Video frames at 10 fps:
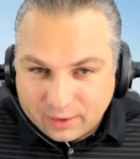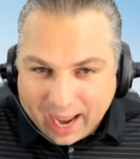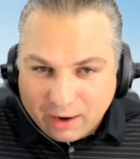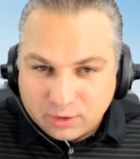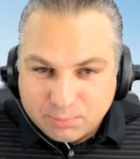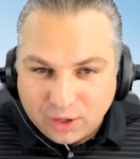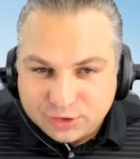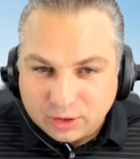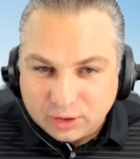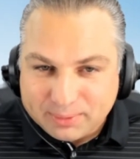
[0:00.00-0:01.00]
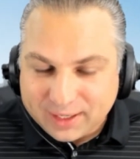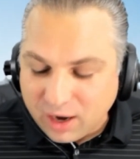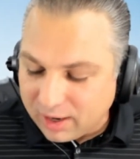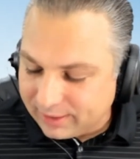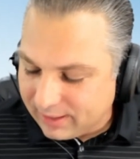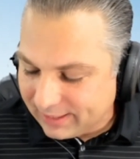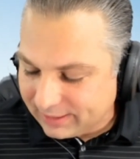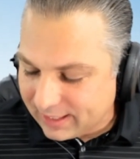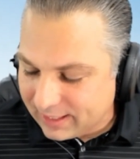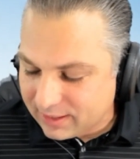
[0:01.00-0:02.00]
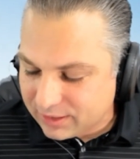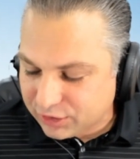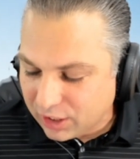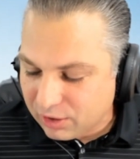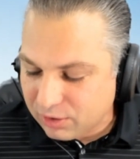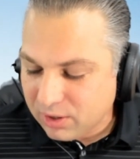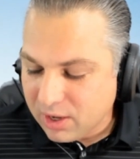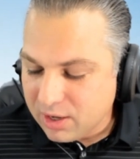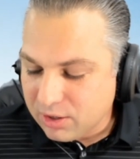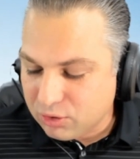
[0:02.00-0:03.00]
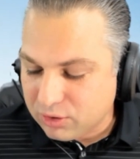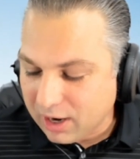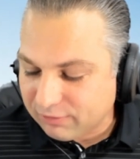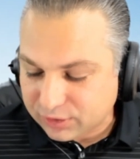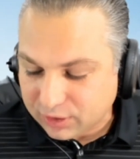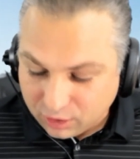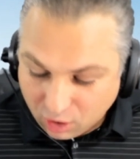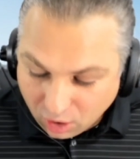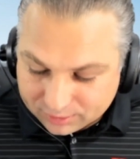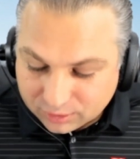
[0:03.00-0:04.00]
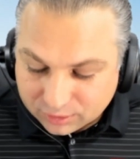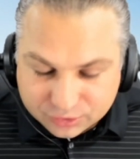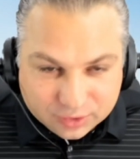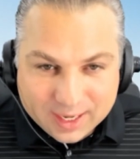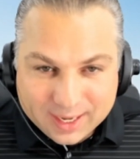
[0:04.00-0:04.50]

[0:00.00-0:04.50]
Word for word: Howard Balzer will be on at the end of the show, who covers the Cardinals.